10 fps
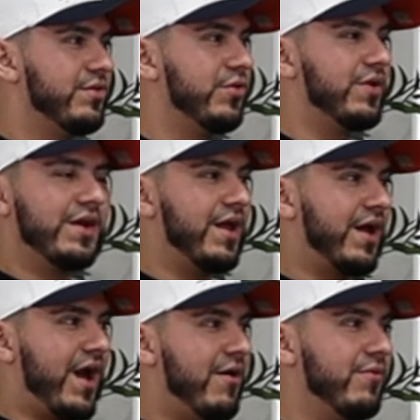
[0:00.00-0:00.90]
Dude,
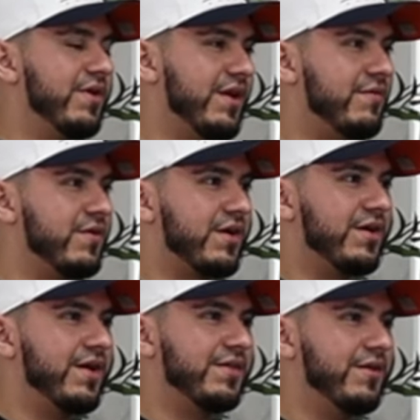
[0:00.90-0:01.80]
like I would have never
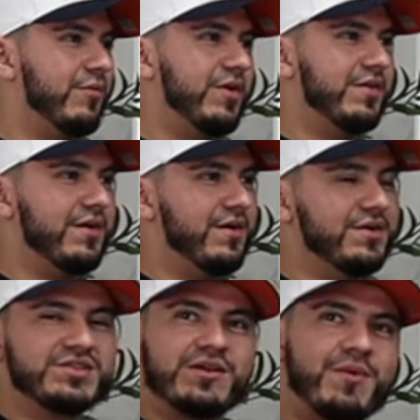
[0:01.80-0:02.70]
connected with
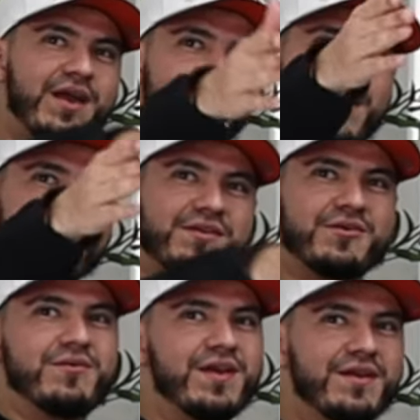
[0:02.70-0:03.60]
uh shout out my guy Oscar right